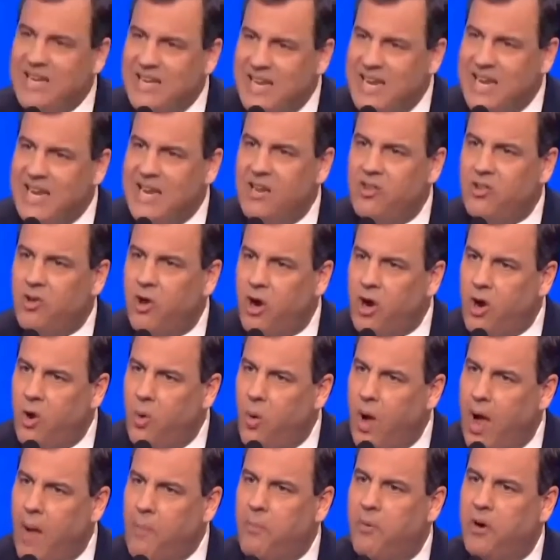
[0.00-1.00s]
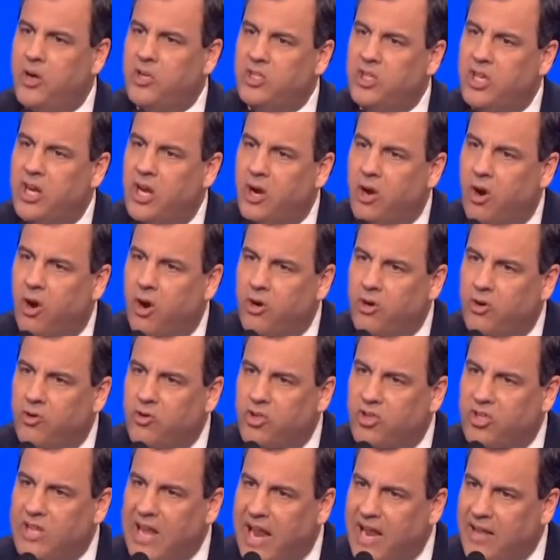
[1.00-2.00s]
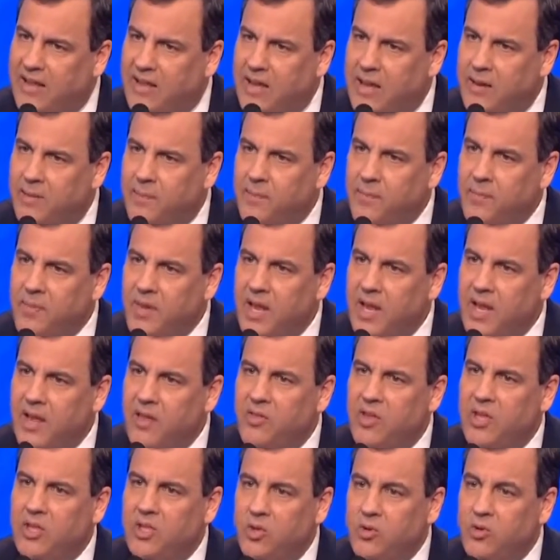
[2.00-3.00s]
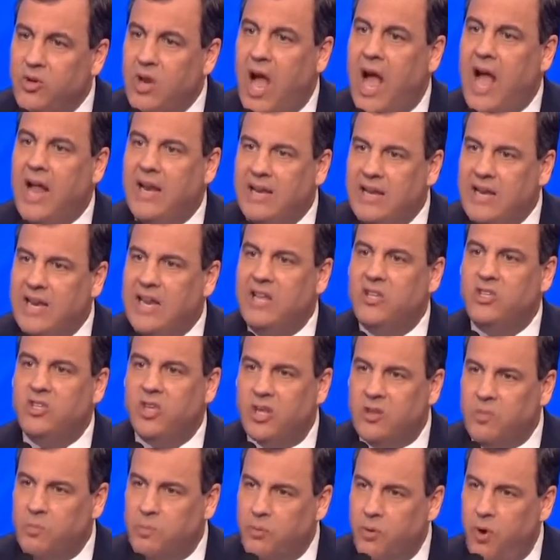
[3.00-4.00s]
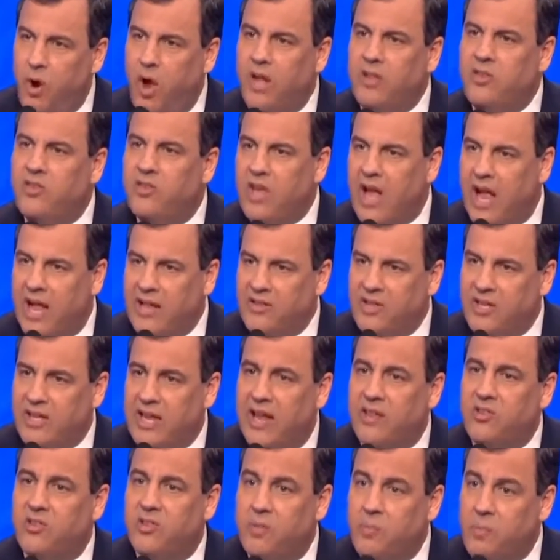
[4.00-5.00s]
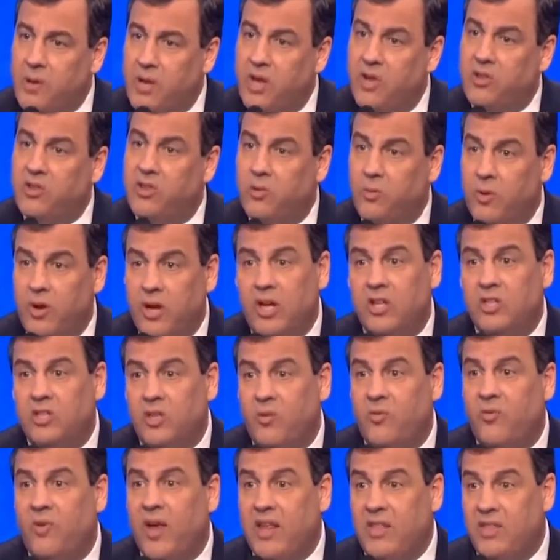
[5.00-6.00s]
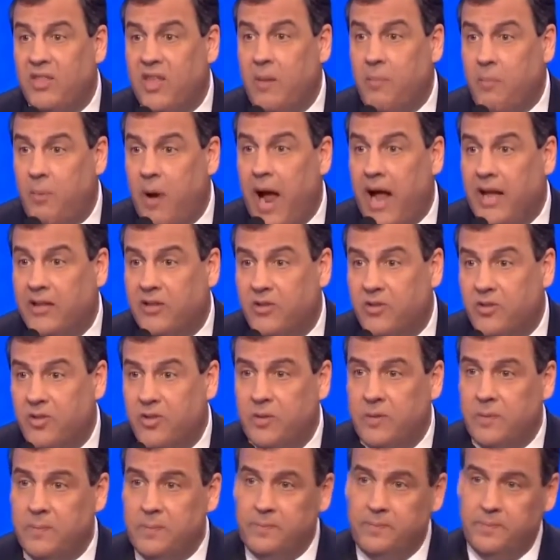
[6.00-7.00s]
they need is our cooperation and our understanding. They do not need just broadsides against them because of the religious faith they practice.